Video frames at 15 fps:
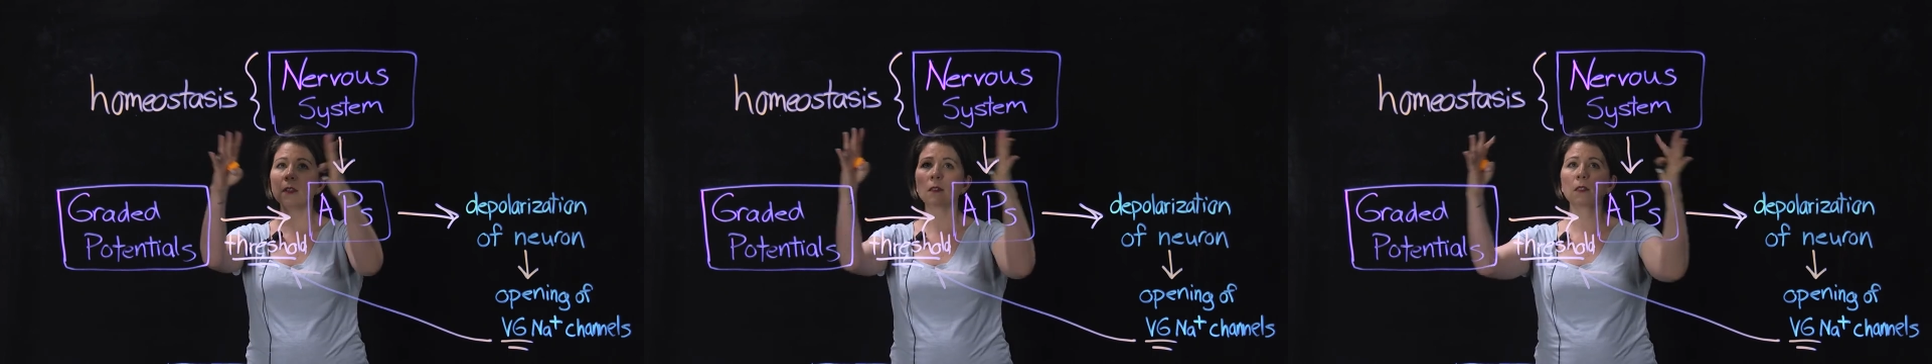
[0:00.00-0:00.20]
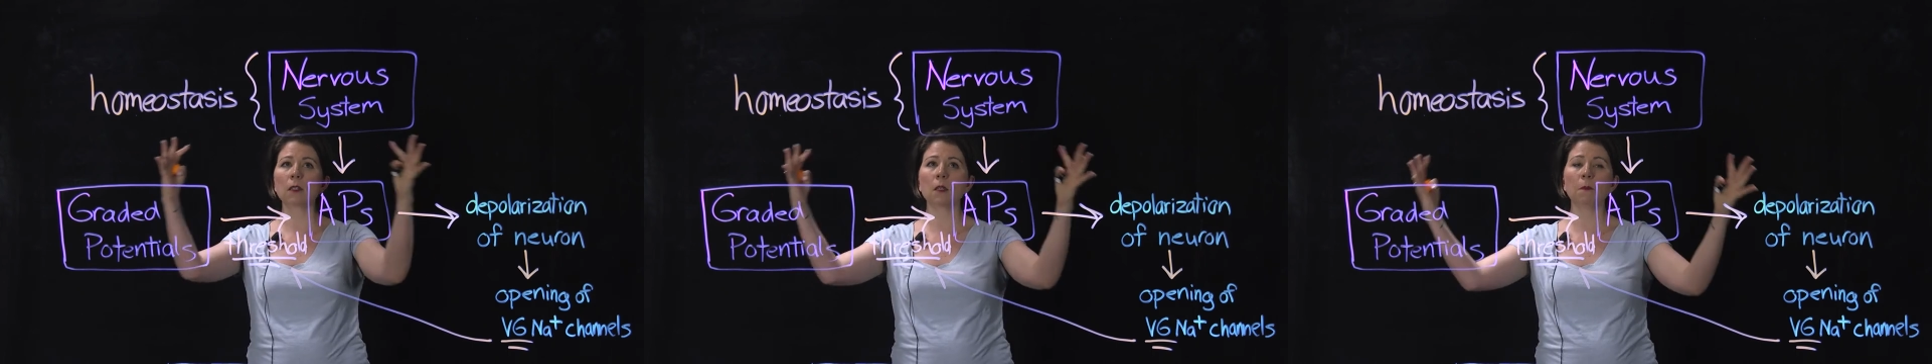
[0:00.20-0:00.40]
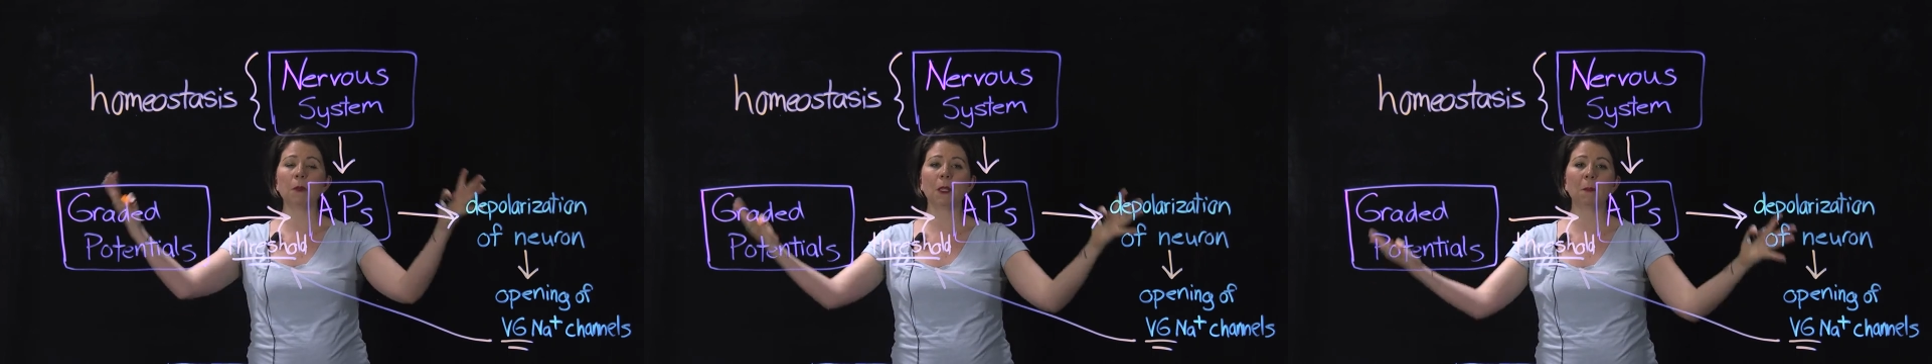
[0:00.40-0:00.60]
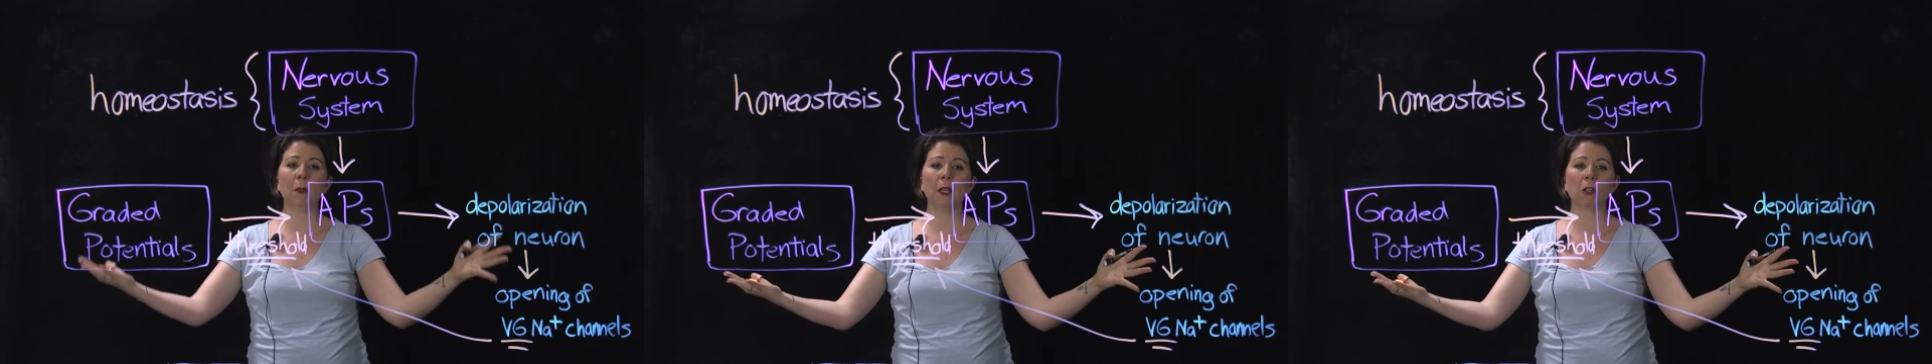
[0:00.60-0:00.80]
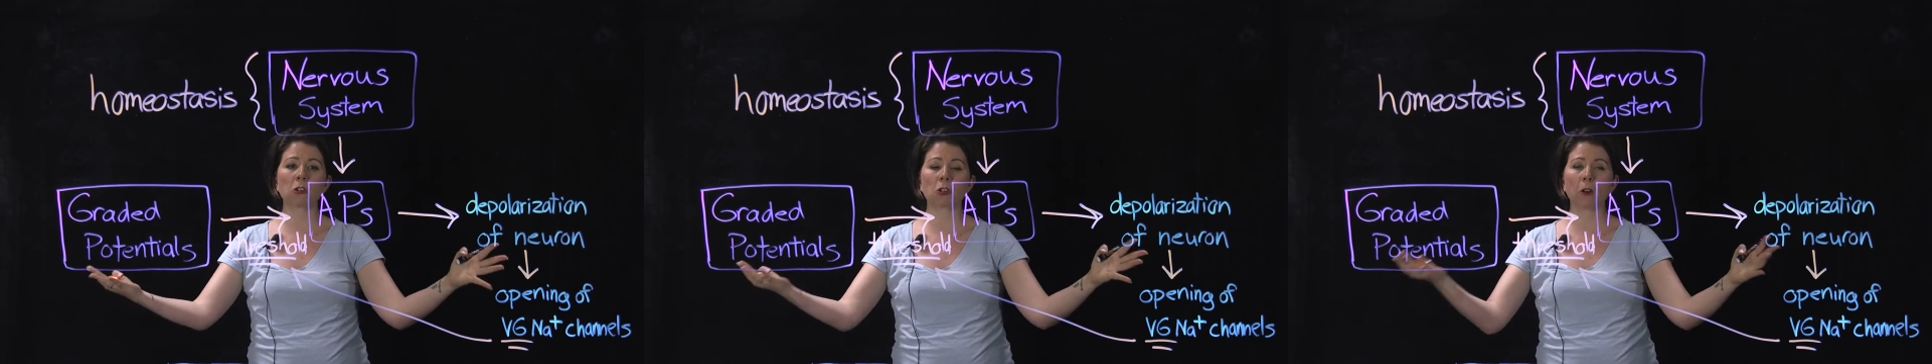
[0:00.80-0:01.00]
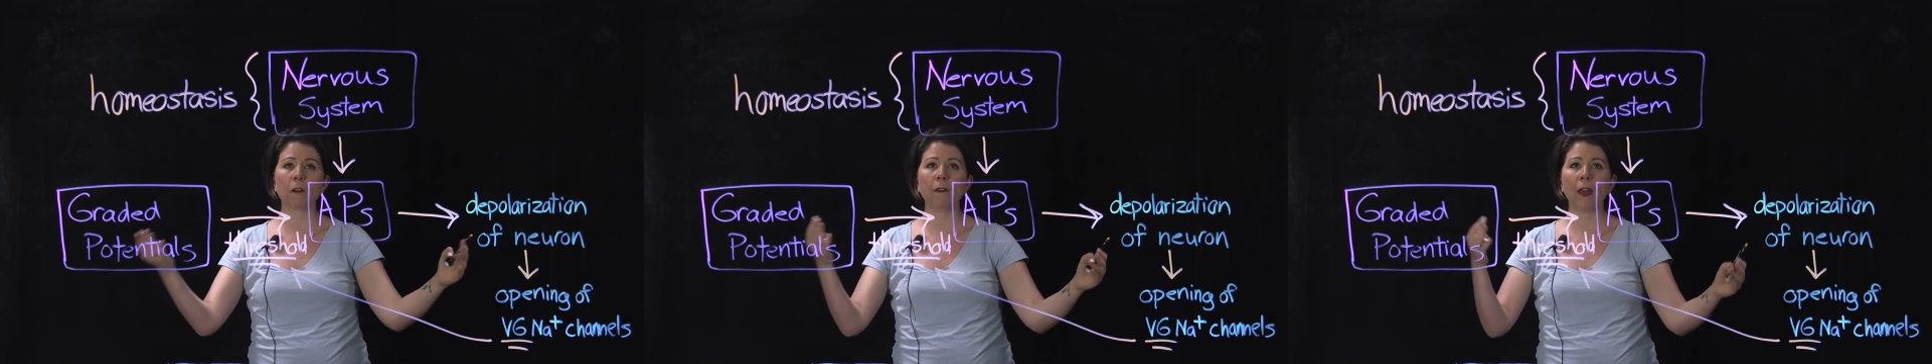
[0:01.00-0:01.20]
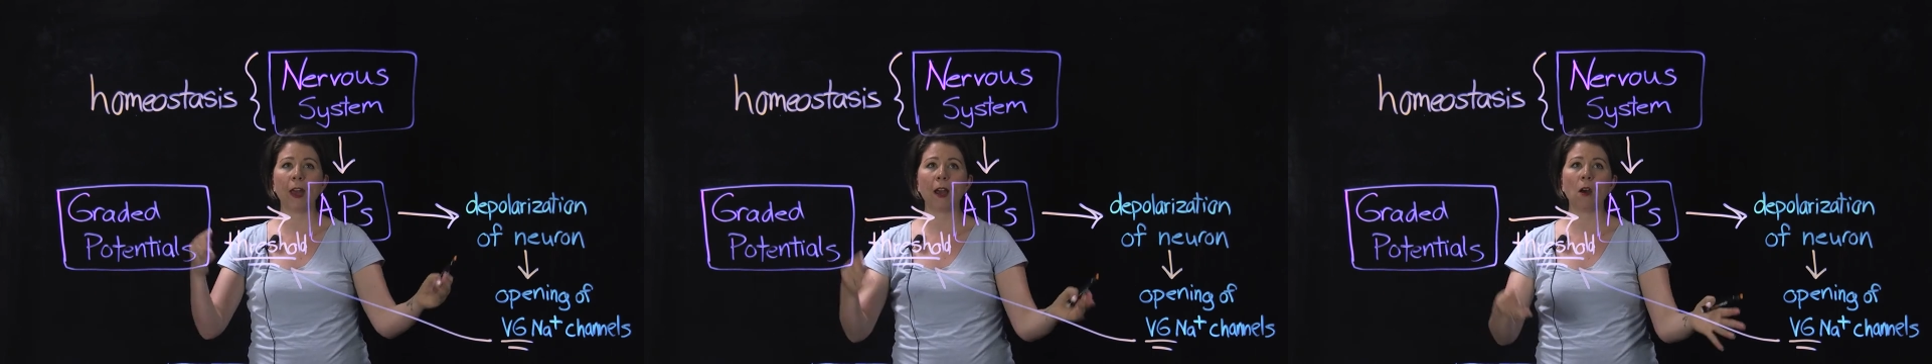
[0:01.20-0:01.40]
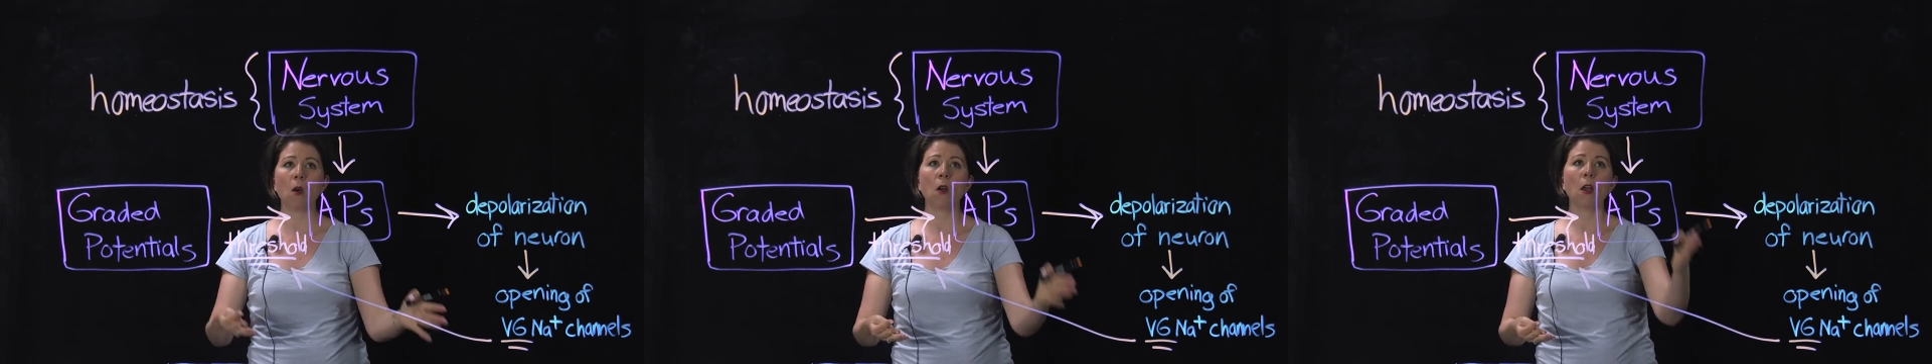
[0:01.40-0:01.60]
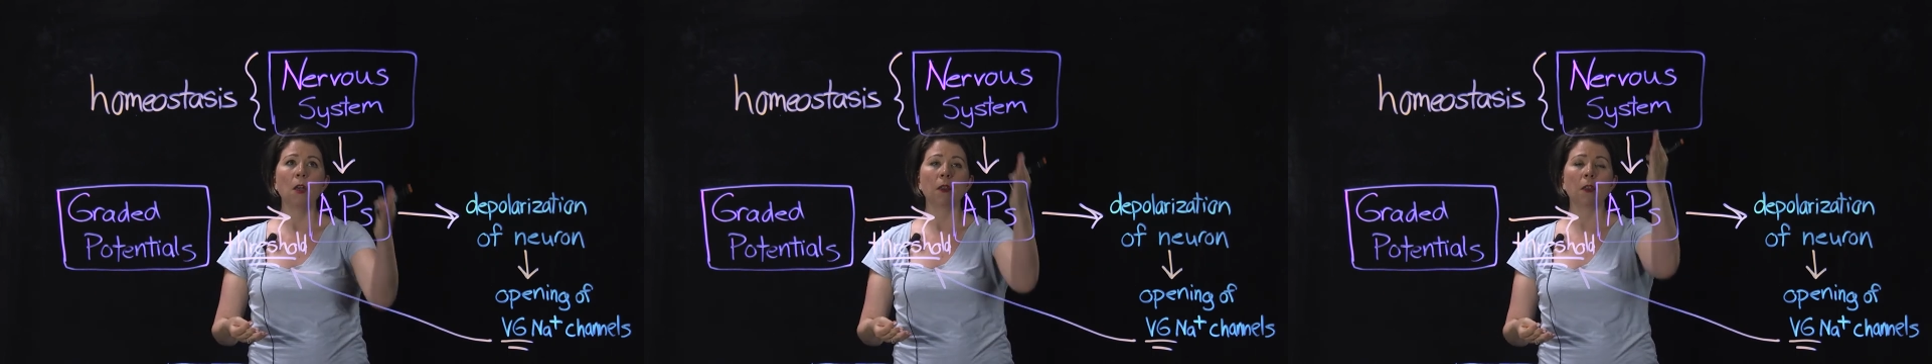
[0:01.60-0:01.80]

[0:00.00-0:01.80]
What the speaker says: this is the big picture of how